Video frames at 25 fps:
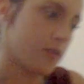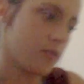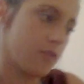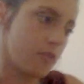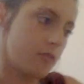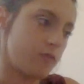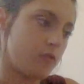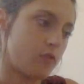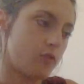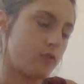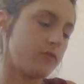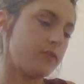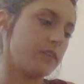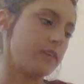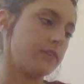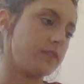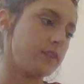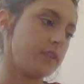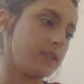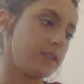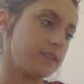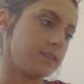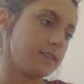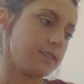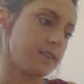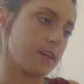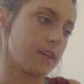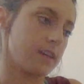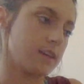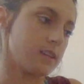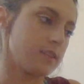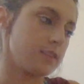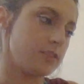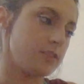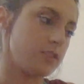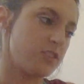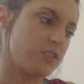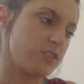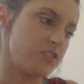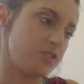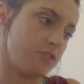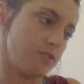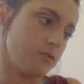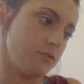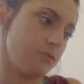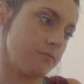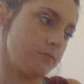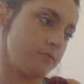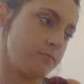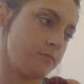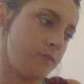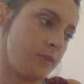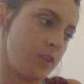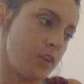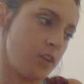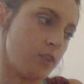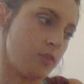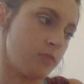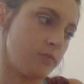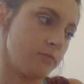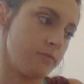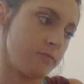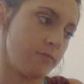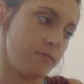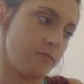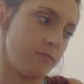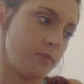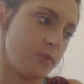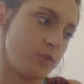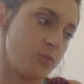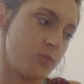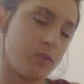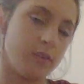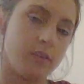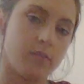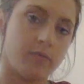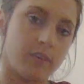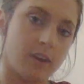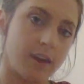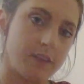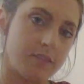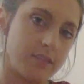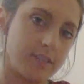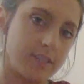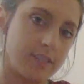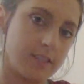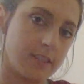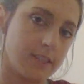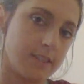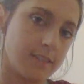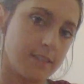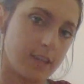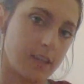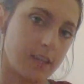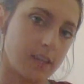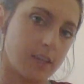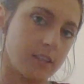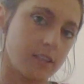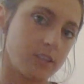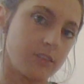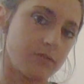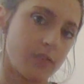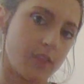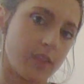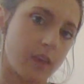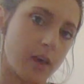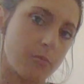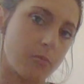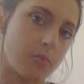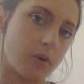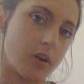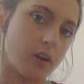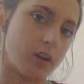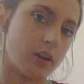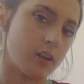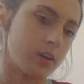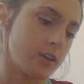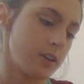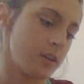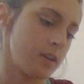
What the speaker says: the full 15 seconds. You can do, between 5 and 10 seconds for that part.